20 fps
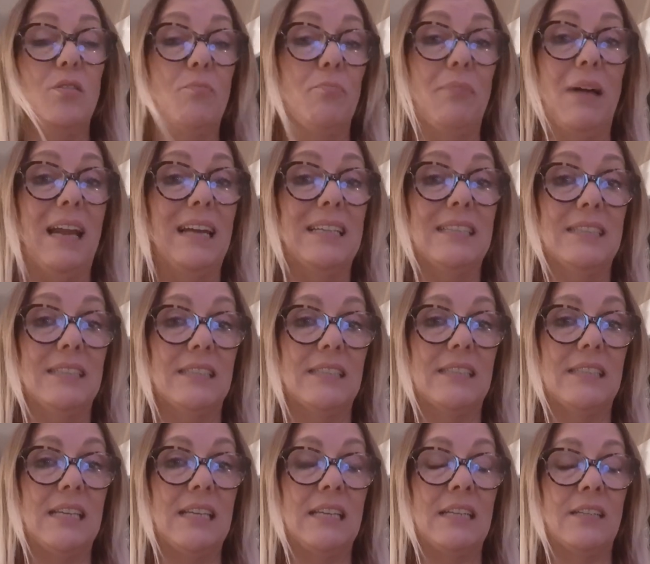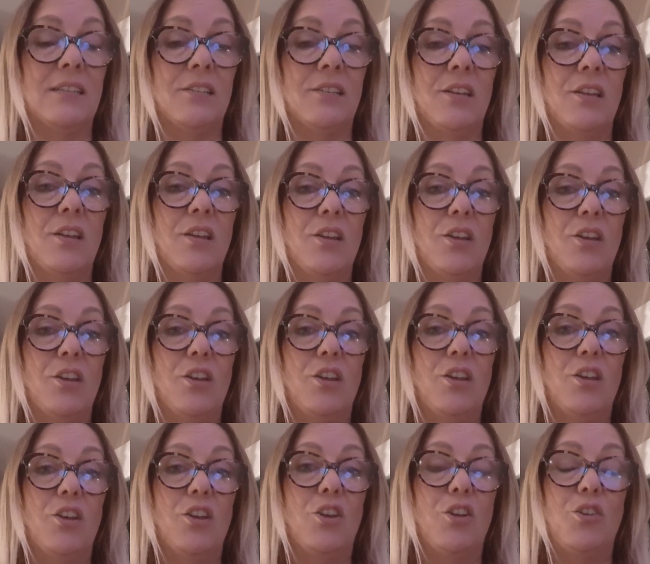balancing
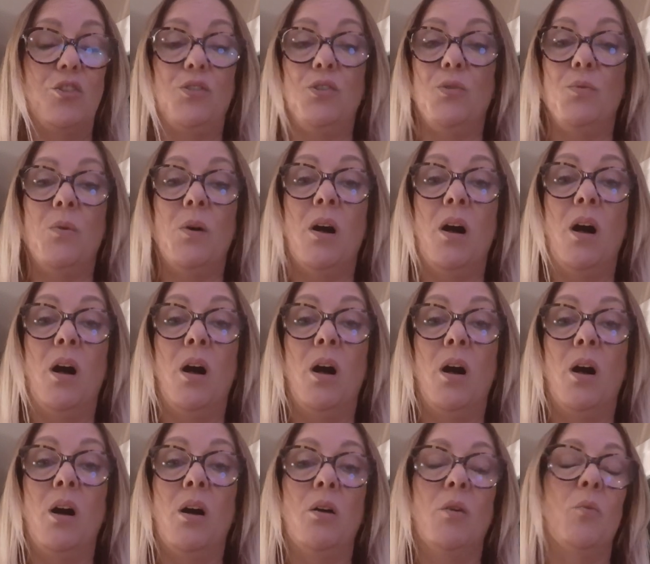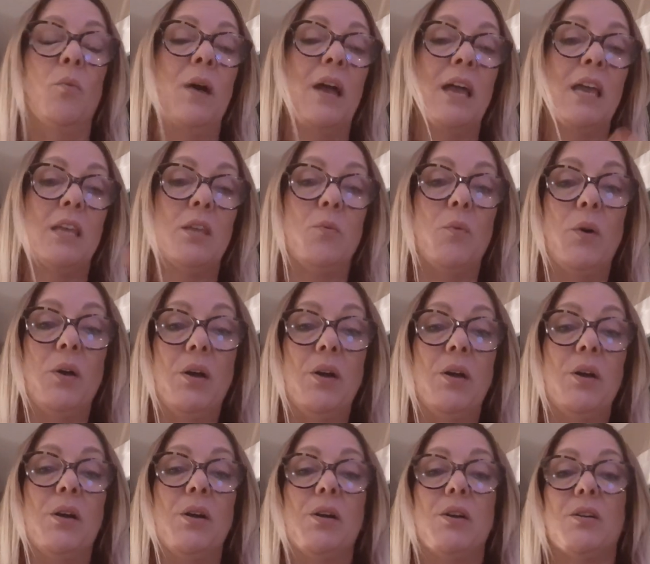who you are, where you
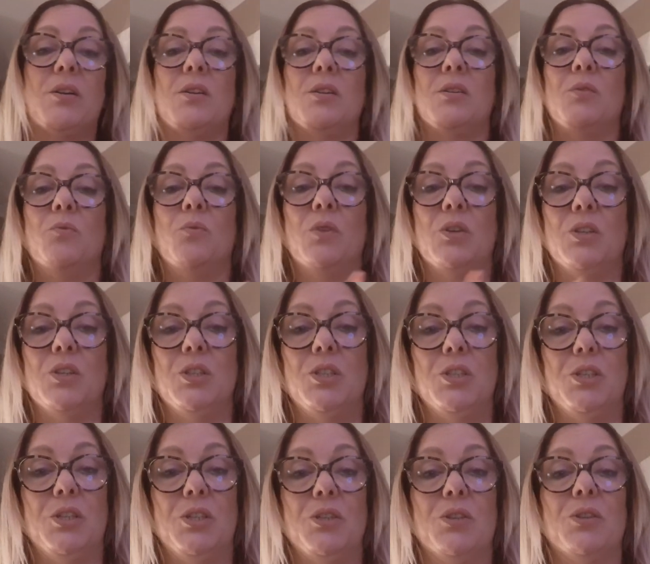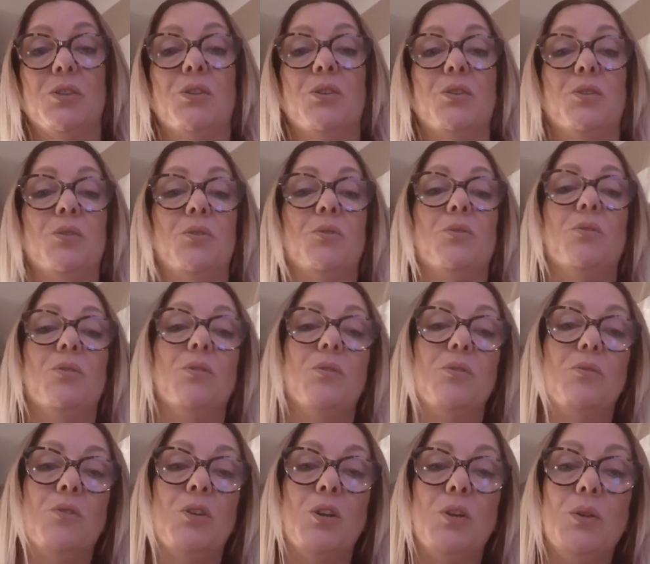work, what you do,
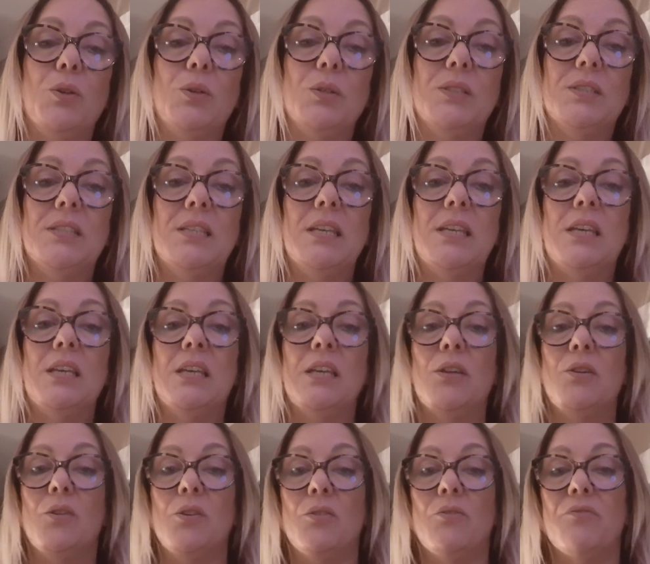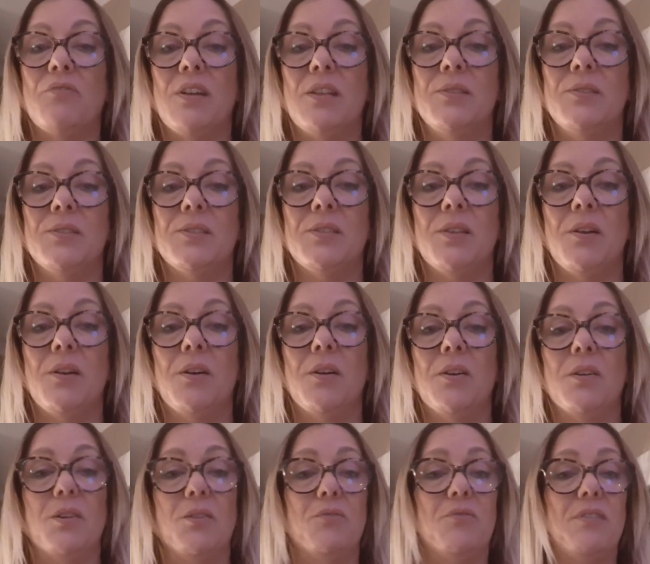who you see, who your friends are,
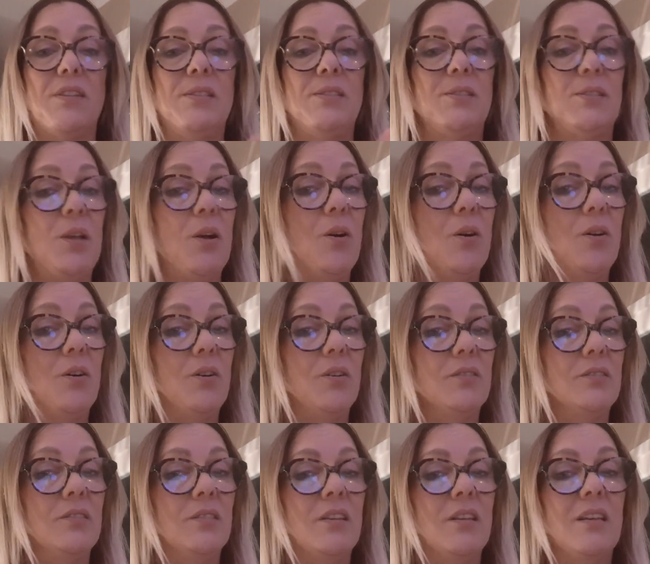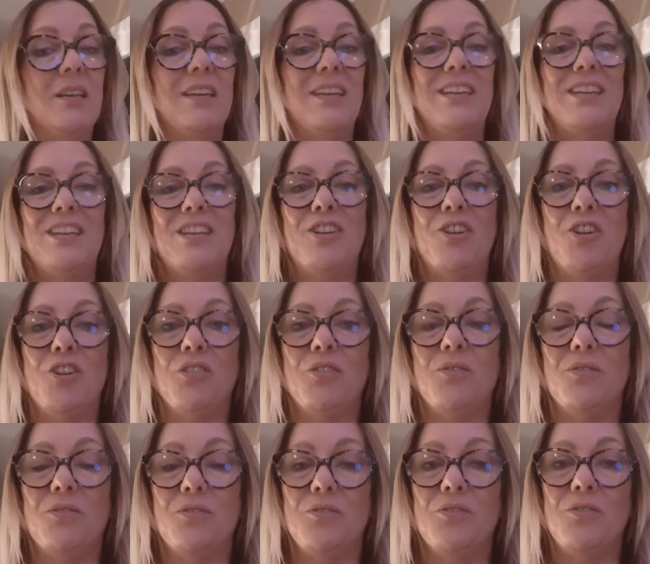who your friends aren't. You
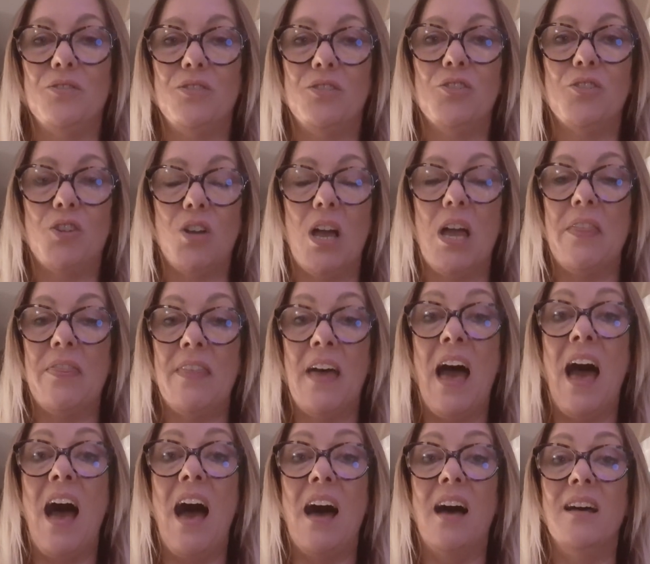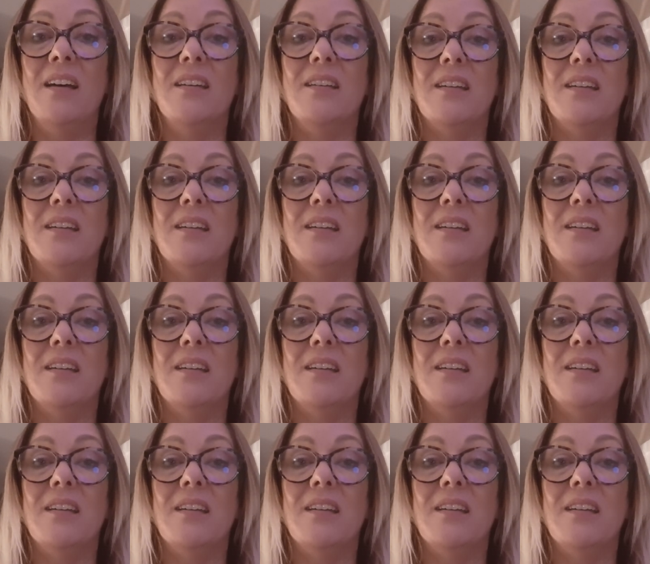know, look at that